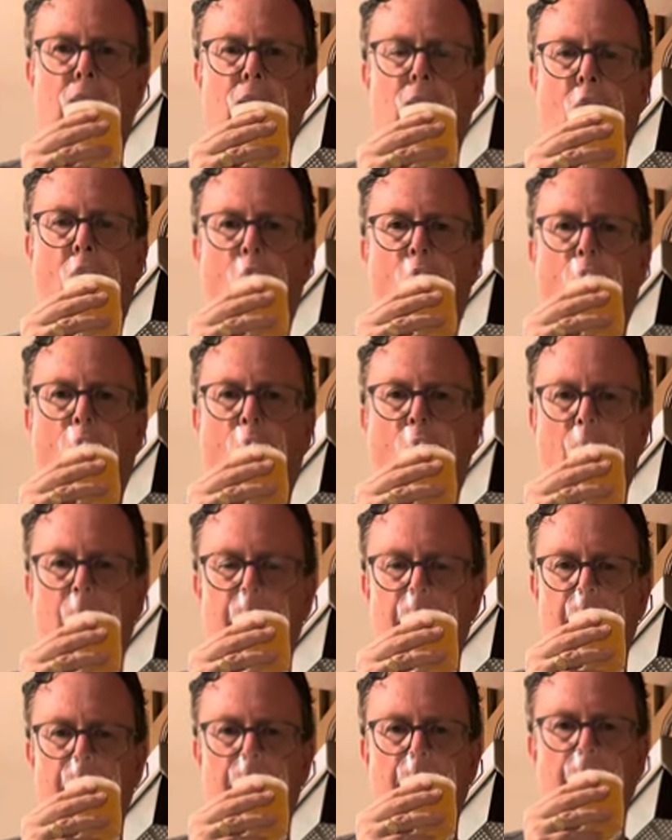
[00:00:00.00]

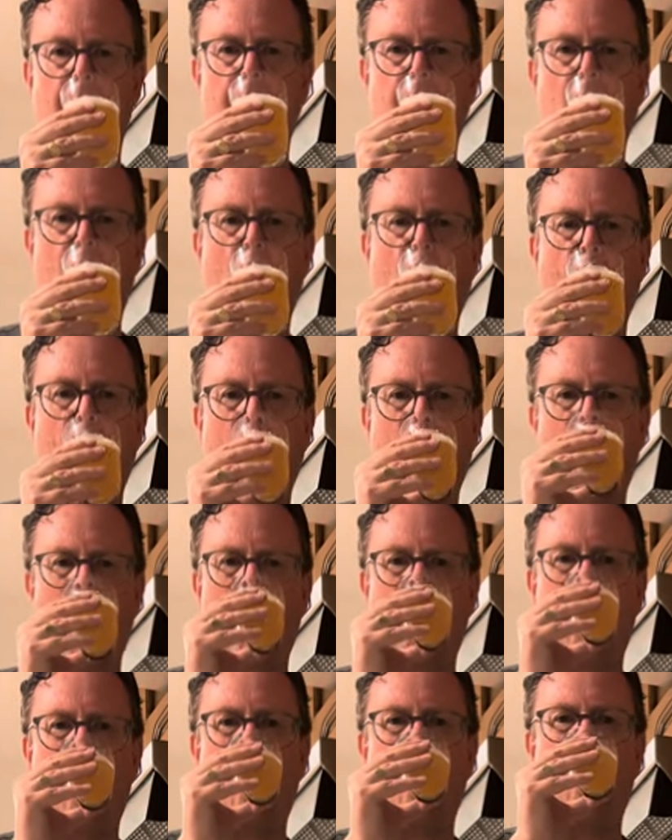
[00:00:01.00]

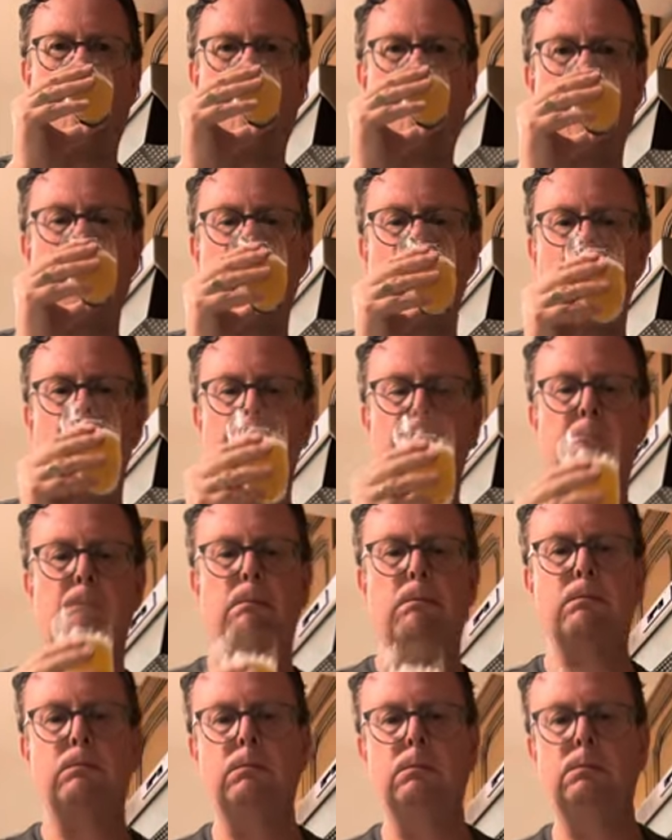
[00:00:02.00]

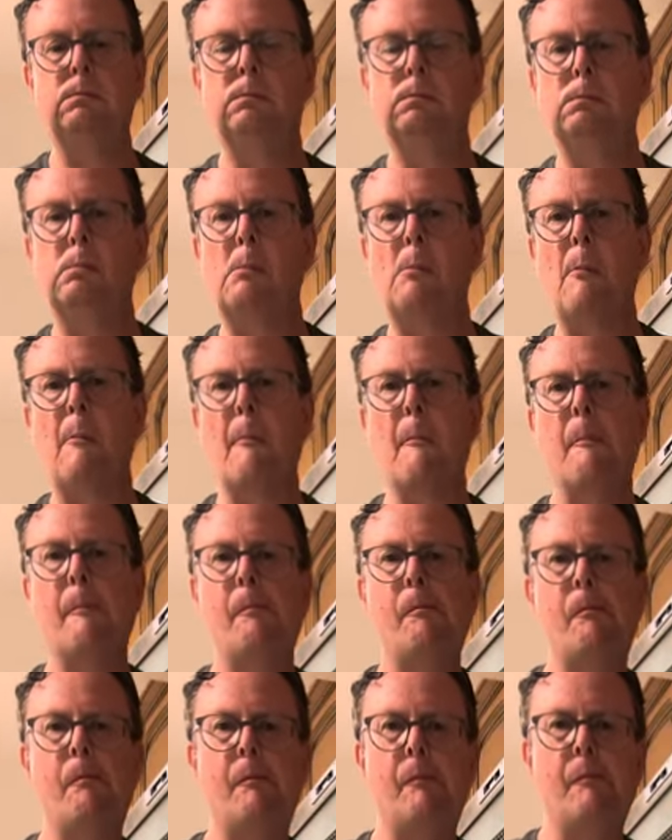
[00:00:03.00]

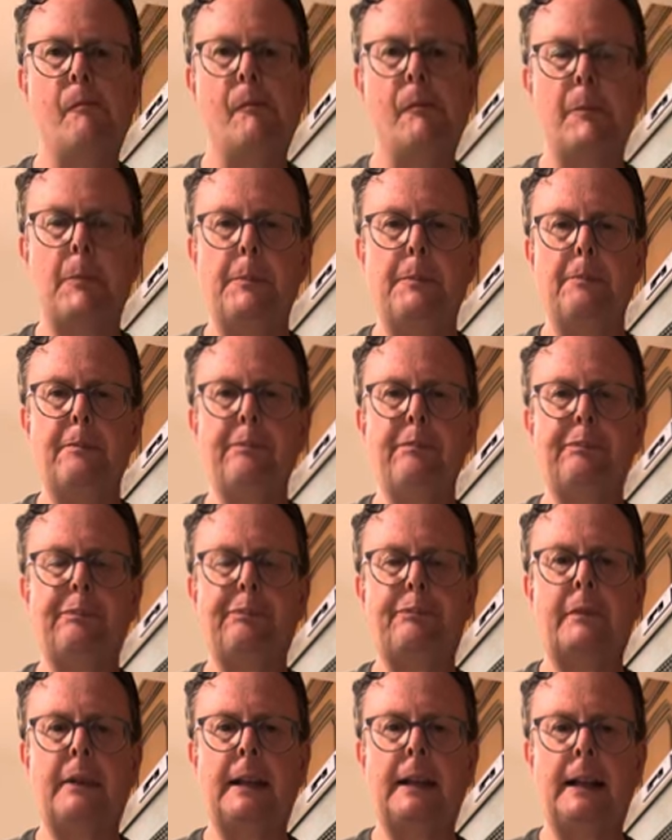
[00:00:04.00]

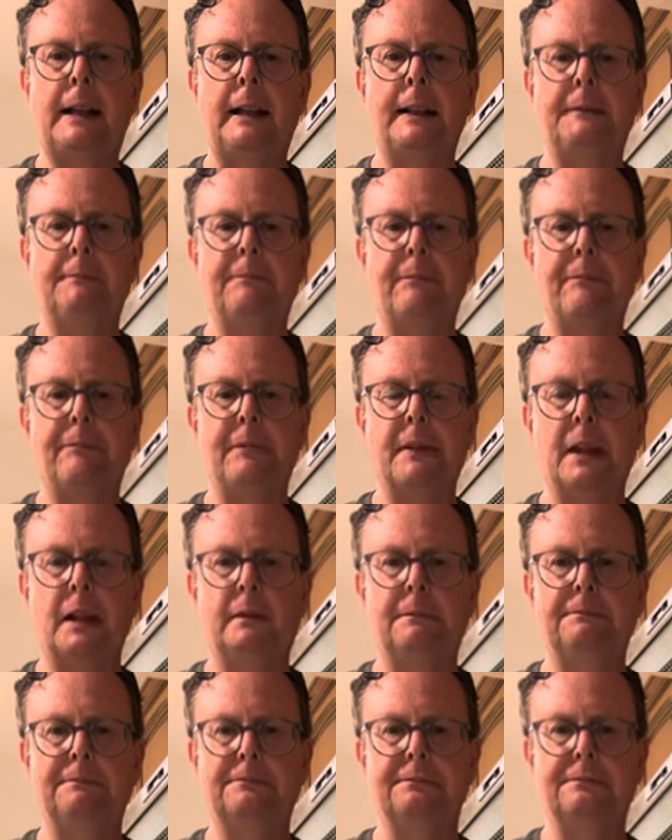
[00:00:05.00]

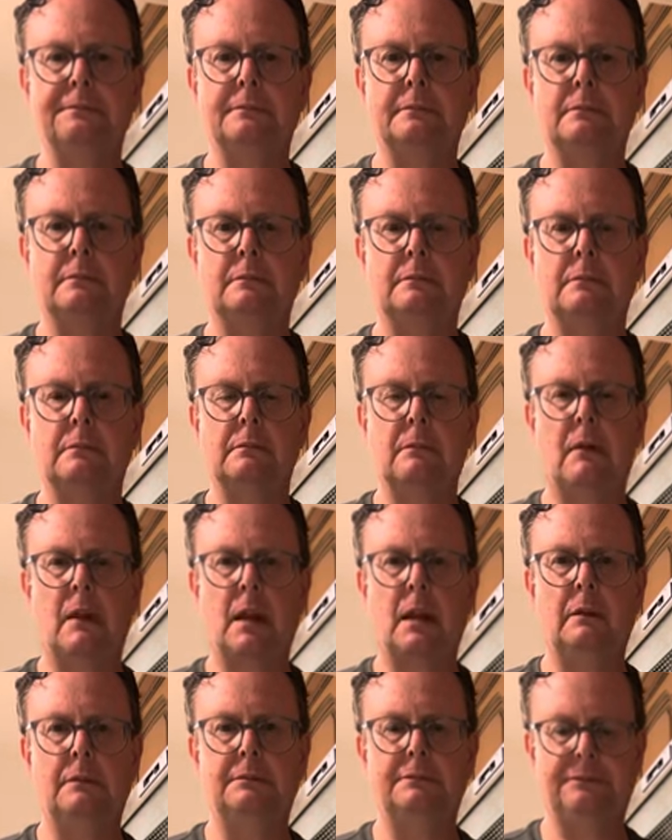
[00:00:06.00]
[no speech]